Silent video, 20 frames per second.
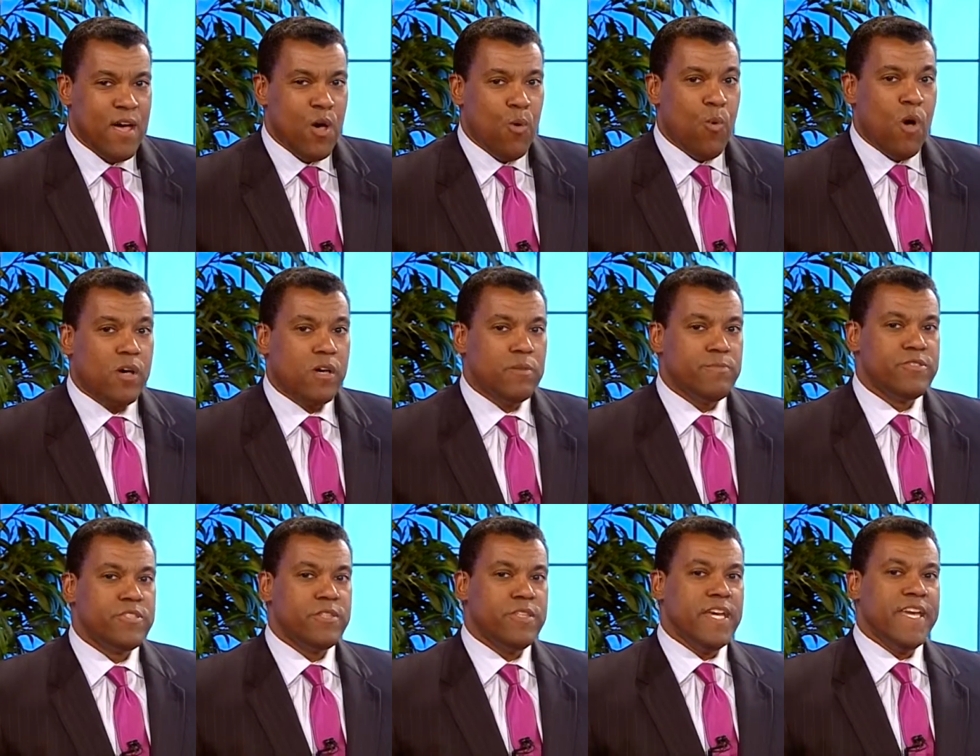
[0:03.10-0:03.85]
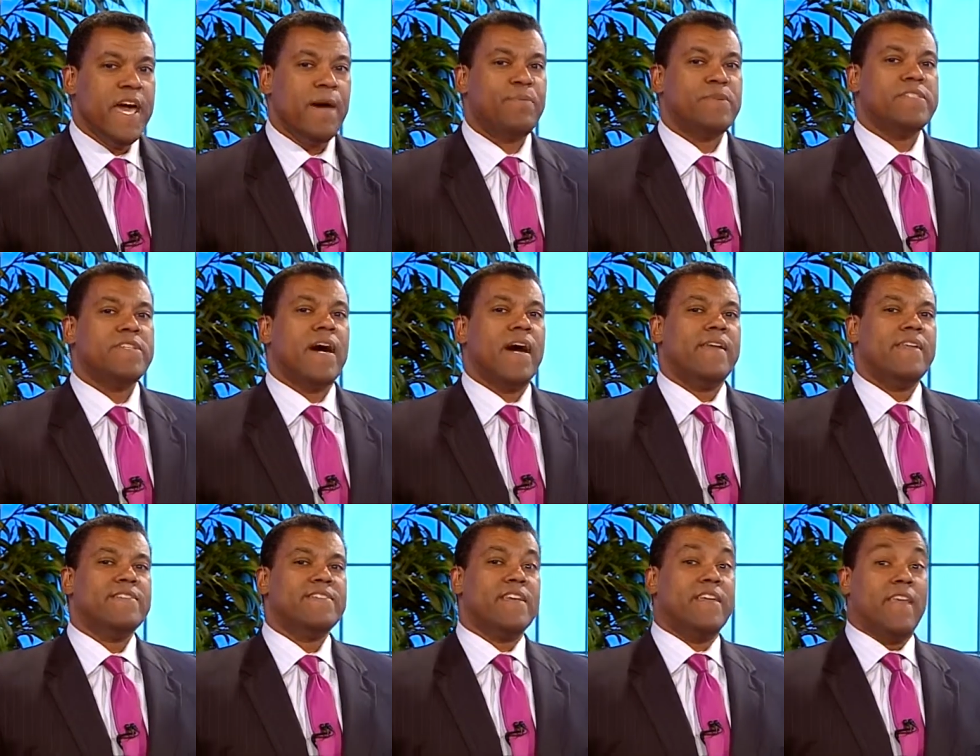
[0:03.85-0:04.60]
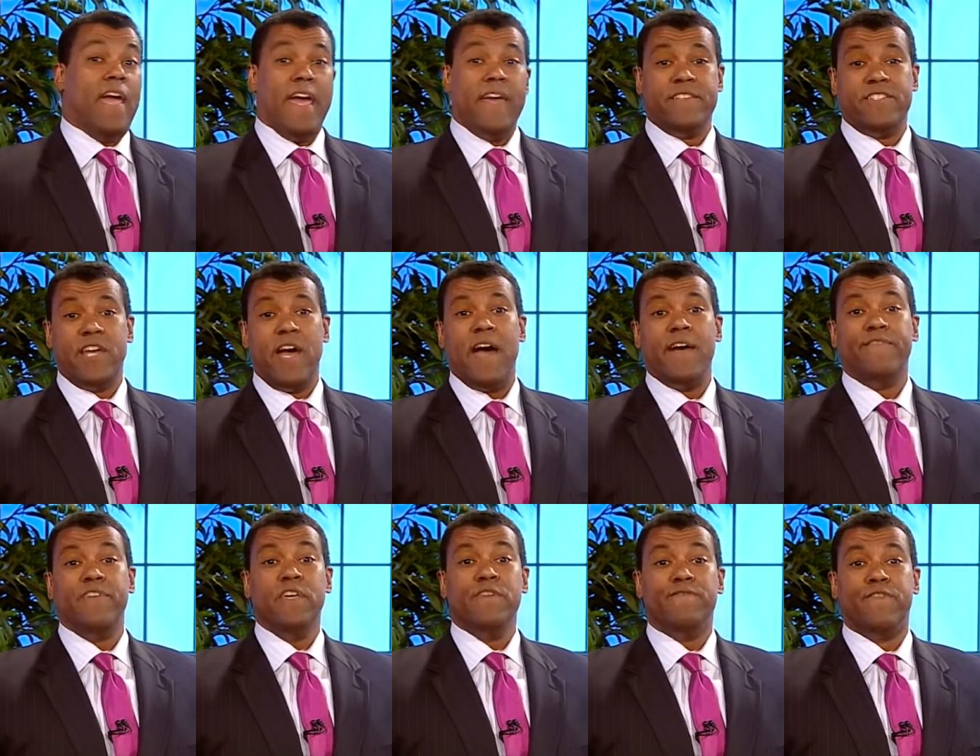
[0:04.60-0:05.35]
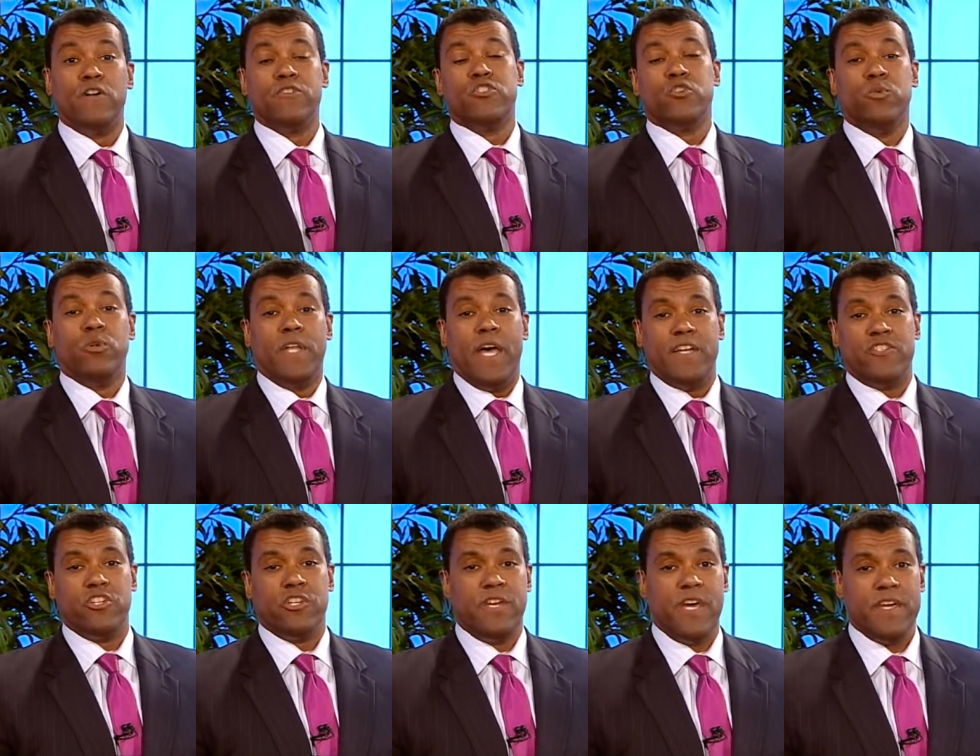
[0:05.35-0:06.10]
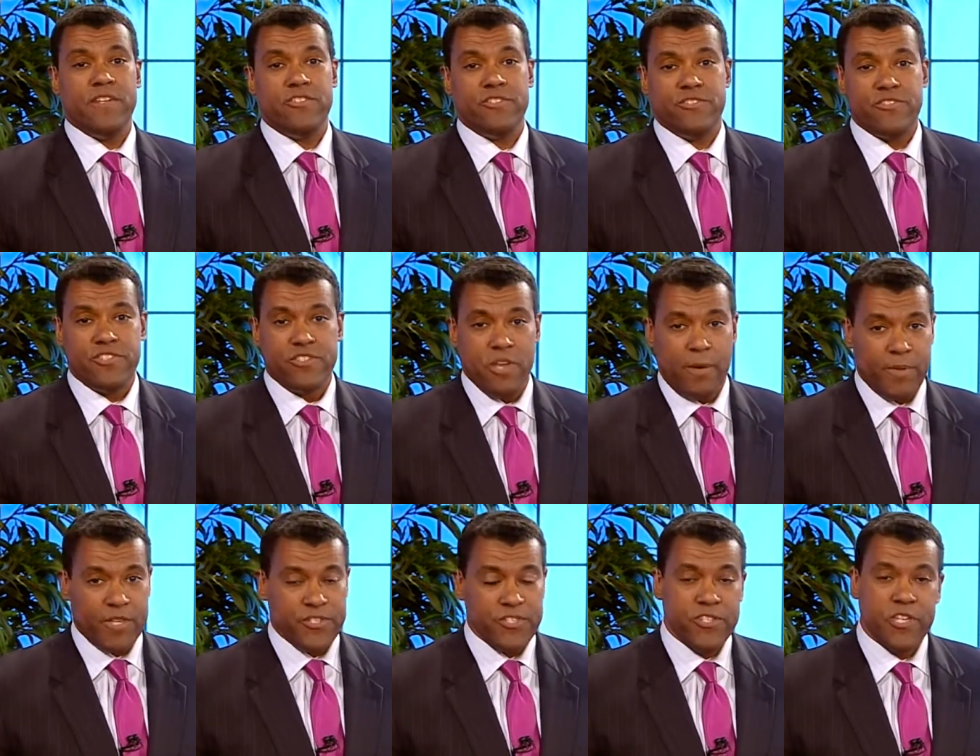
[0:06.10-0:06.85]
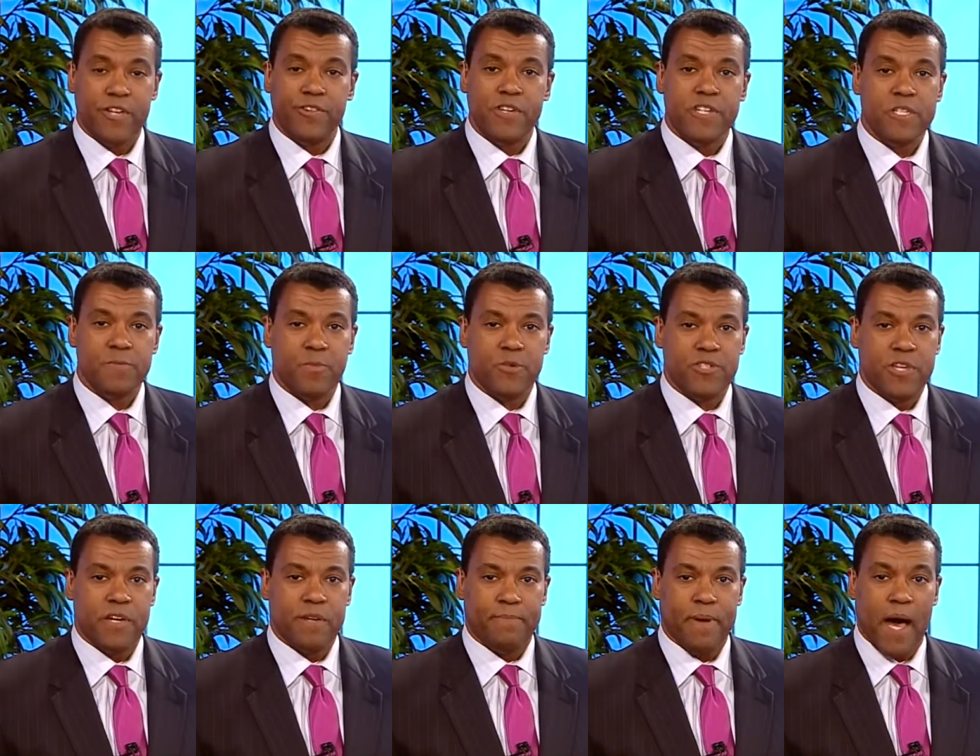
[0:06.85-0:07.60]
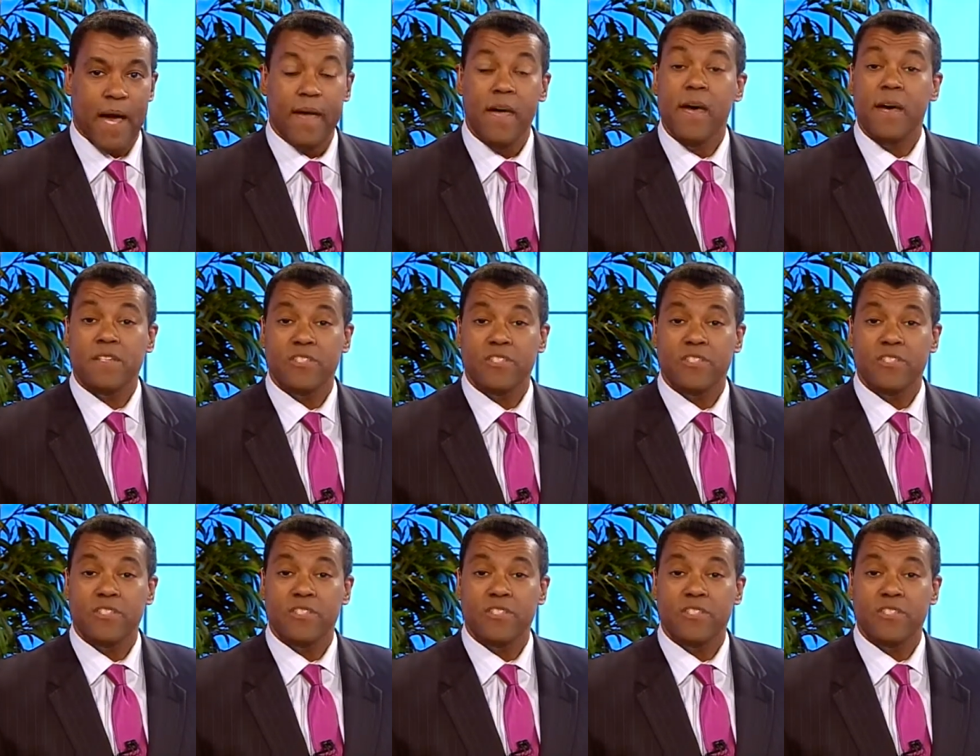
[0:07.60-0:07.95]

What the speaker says: Welcome to the Hepatitis and HIV Virtual Education Summit Series presented by